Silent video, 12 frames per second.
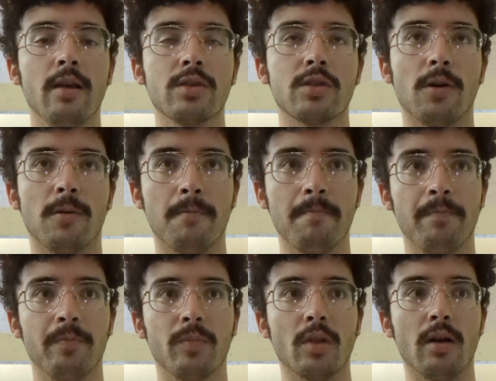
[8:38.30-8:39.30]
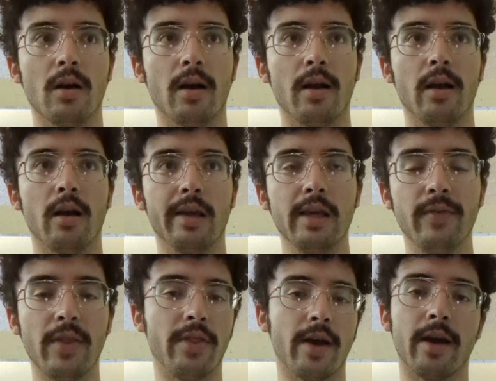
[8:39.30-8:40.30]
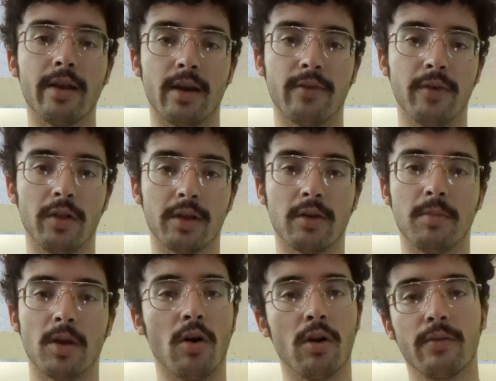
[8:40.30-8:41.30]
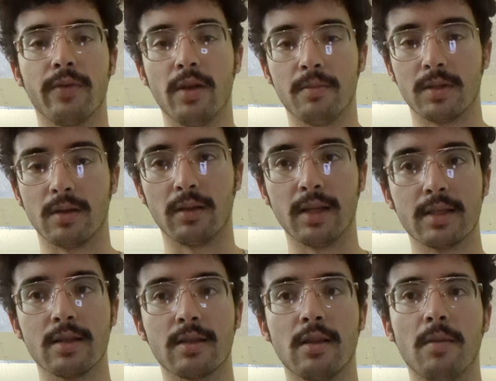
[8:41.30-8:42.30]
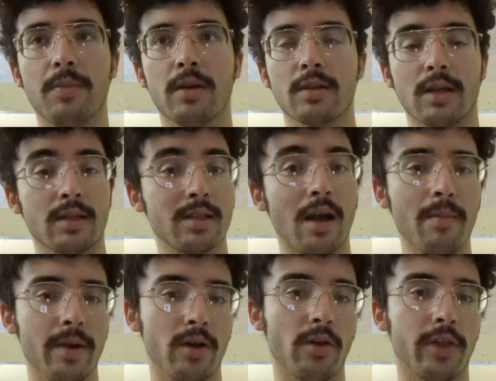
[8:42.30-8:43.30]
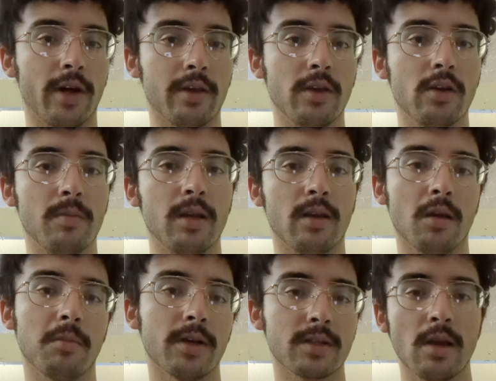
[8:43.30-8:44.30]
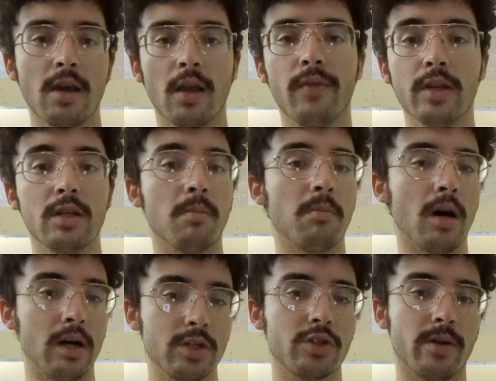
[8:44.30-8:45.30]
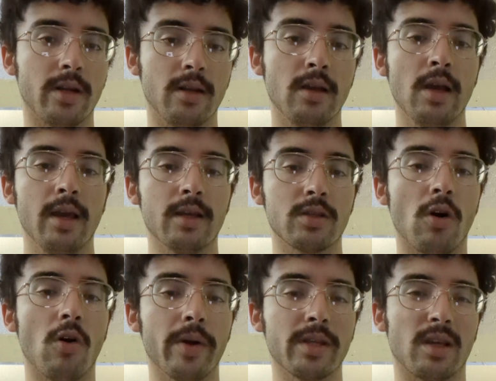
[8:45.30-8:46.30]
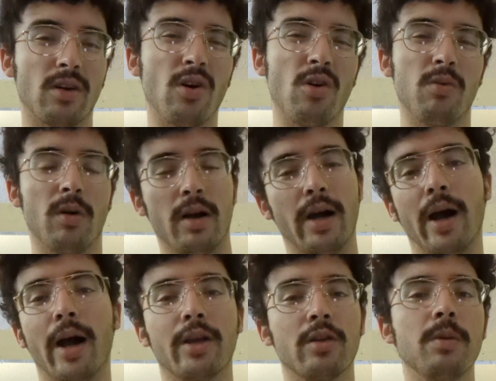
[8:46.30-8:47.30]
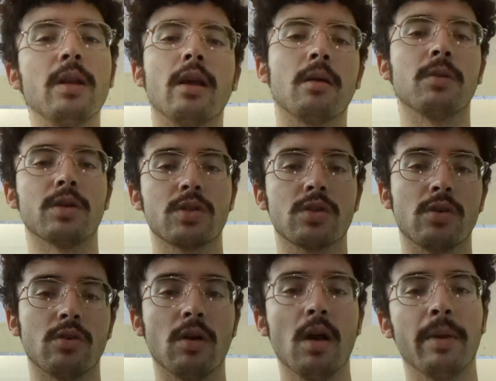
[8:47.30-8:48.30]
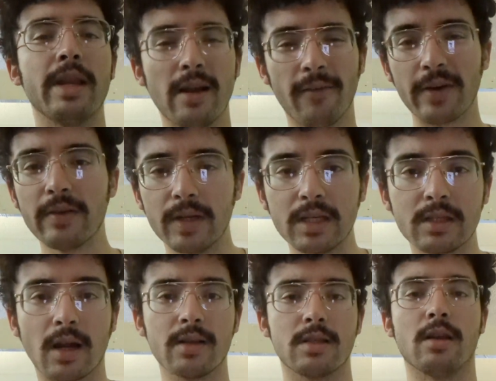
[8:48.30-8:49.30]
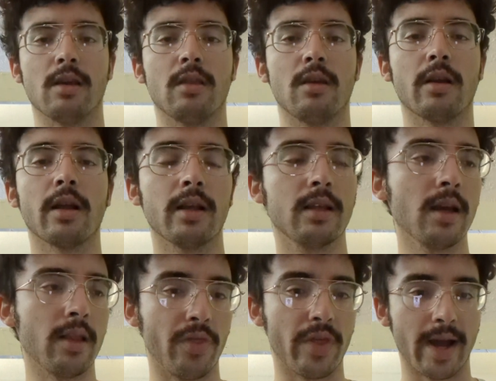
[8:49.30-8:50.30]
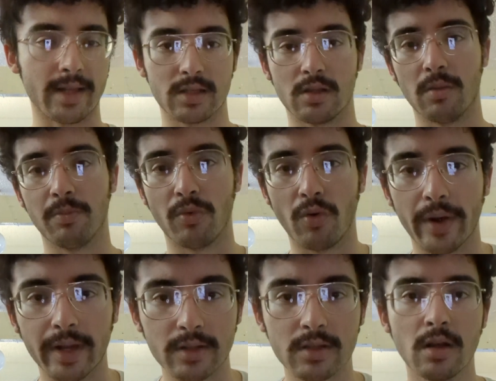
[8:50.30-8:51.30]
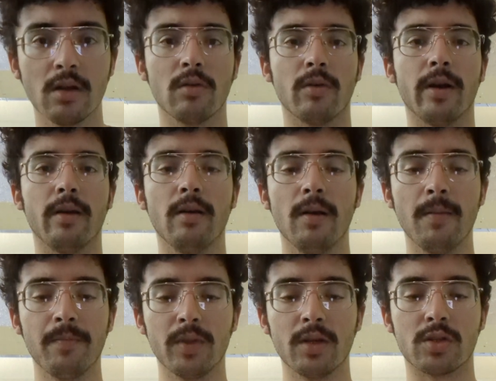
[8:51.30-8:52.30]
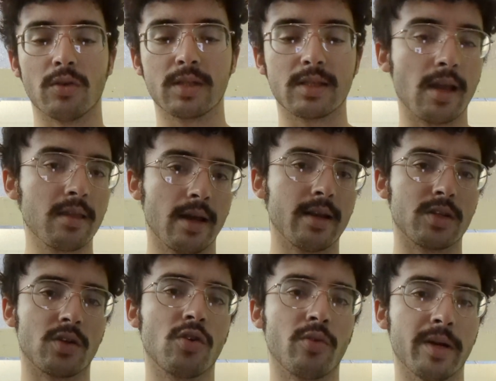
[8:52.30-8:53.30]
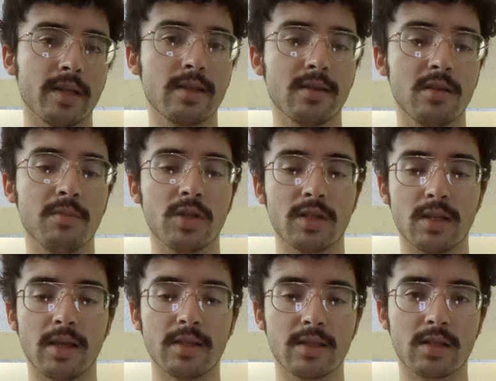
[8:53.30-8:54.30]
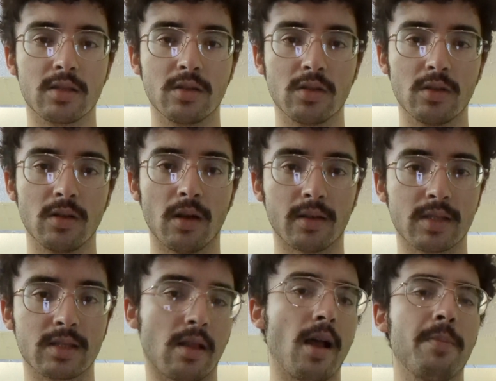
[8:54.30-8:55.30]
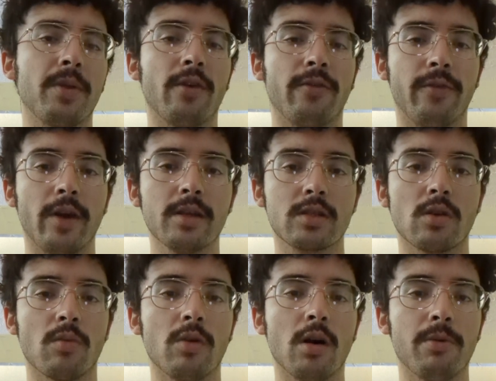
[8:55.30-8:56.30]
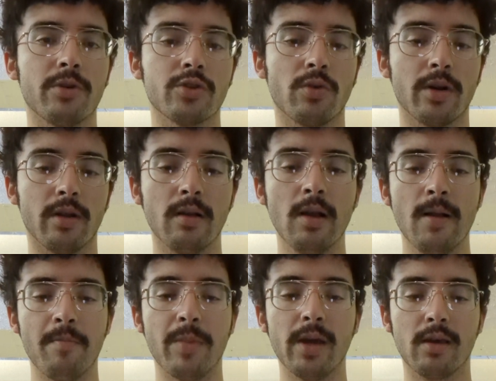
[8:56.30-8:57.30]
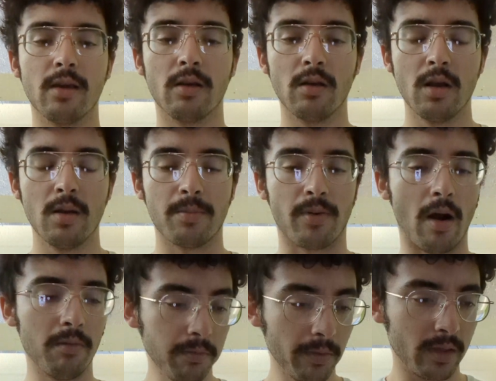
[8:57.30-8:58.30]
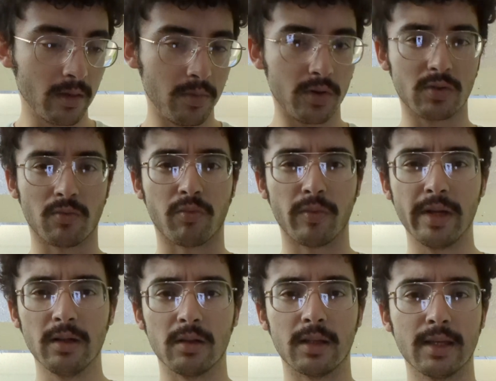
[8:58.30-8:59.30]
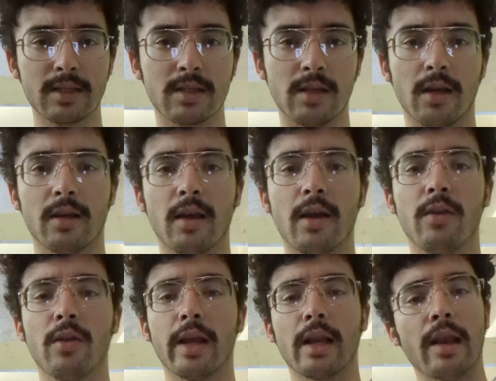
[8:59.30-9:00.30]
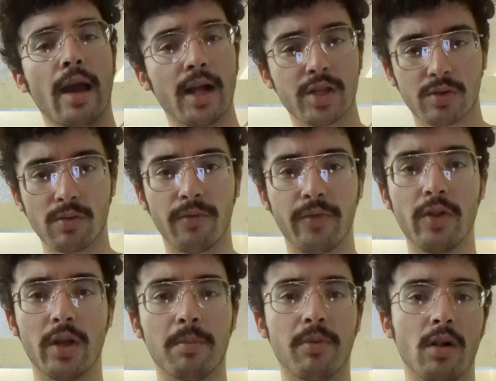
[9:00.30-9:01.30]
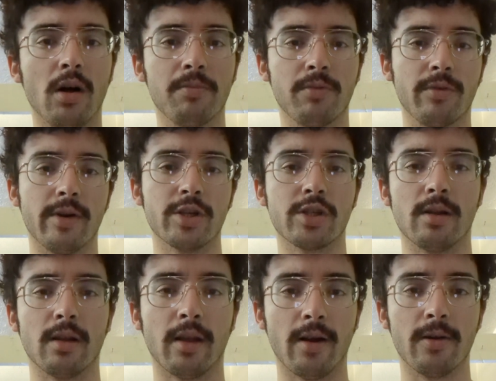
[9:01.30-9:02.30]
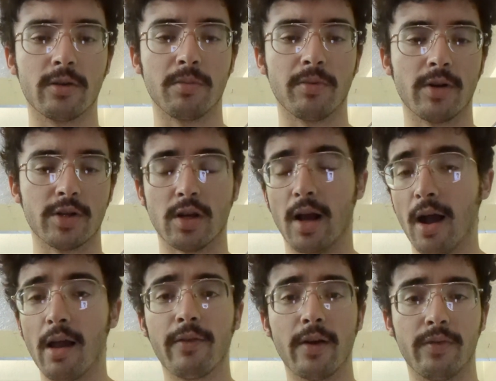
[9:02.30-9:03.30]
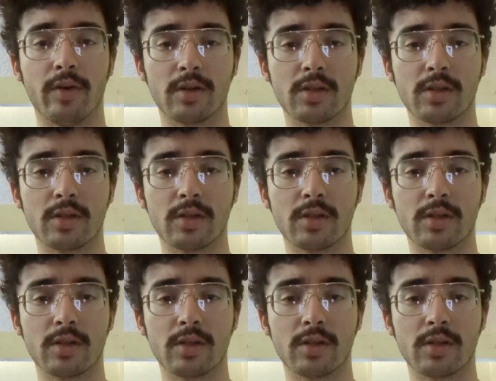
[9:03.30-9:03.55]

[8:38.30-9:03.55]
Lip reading: So even then, I feel like it would be hard for them to listen to that because, like, Samael thought he could be nameless. Even Demondred is always like, oh, well, I could be nameless too. But he never even does anything. And again, that's the point, right? So saying that as a criticism just is a slap in the face to Robert Jordan, making probably the most realistic and, like, natural-feeling plot progression and character progression I've ever